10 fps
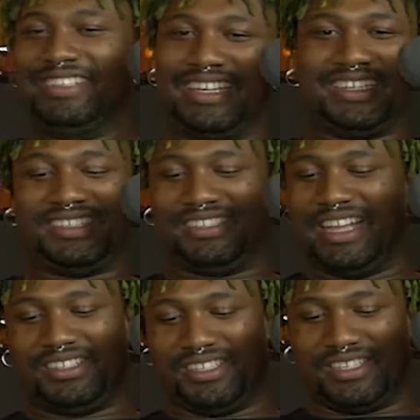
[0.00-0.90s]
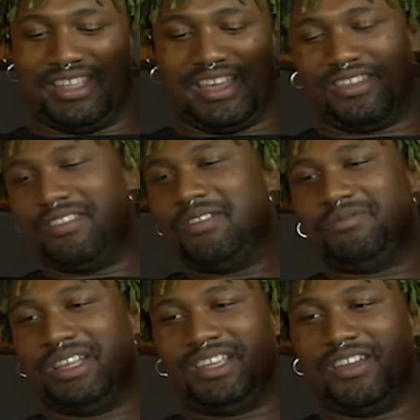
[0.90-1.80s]
Like that's just like, you know,
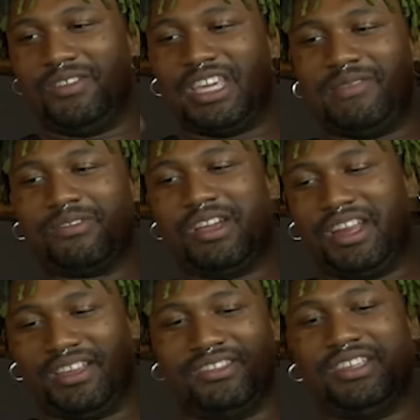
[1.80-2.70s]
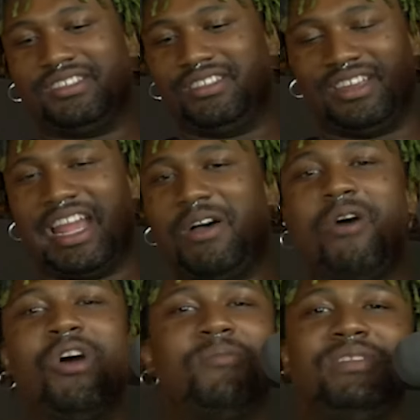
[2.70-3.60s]
that's how you keep creating consistently. And I
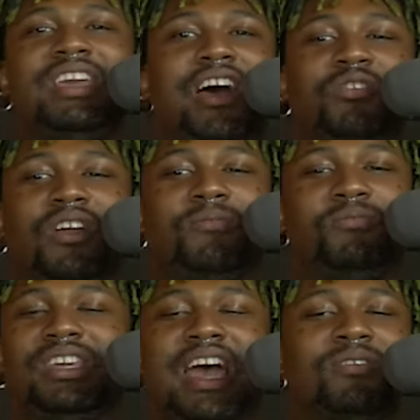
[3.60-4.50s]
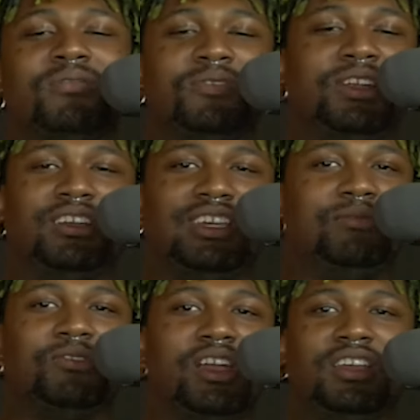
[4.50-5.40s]
just want to be having fun and
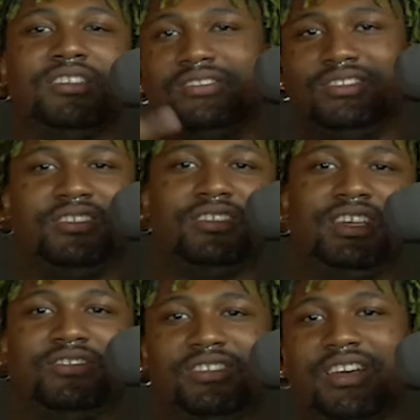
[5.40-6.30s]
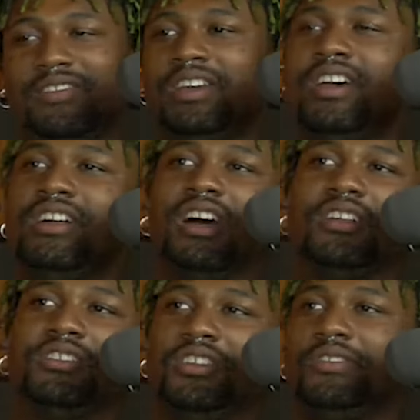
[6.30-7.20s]
keep creating consistently and stuff.
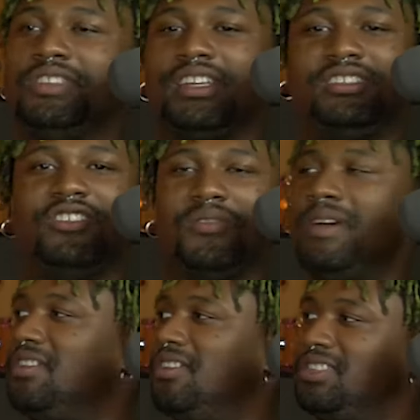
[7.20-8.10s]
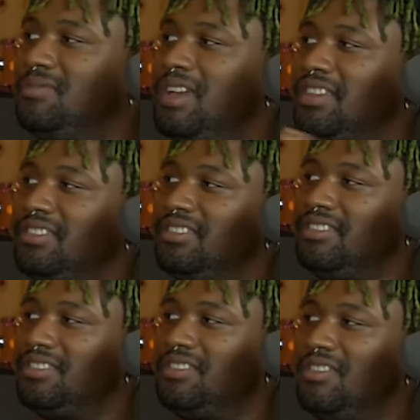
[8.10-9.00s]
Do you use like Serum at all to make
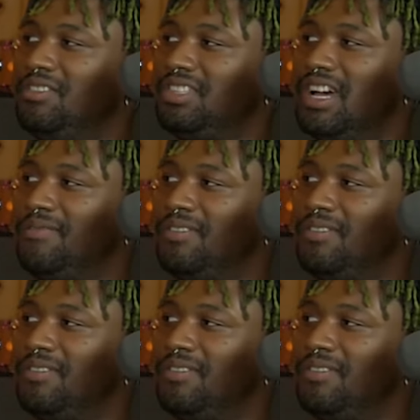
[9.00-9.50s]
your own stuff?